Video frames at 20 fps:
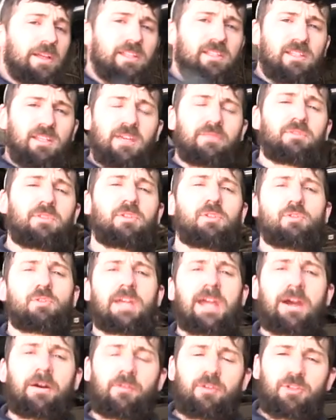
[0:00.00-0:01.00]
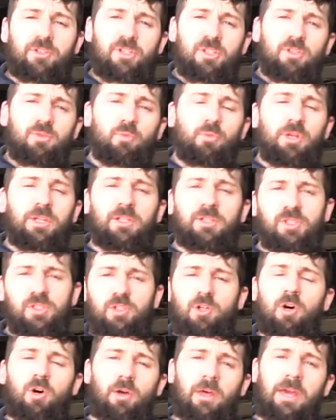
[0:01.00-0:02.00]
that's left to do now is just
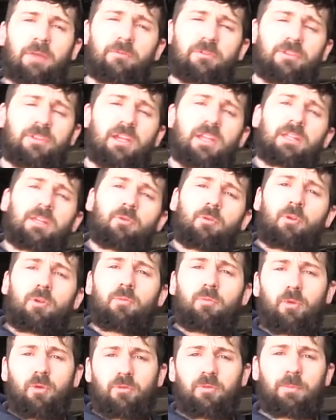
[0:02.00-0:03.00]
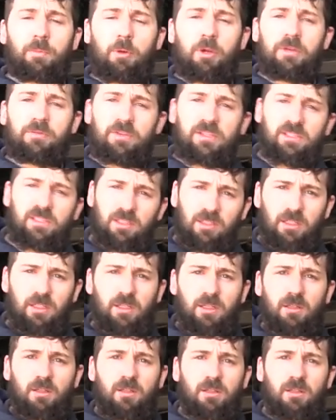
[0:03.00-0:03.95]
reinstall everything that we removed previously.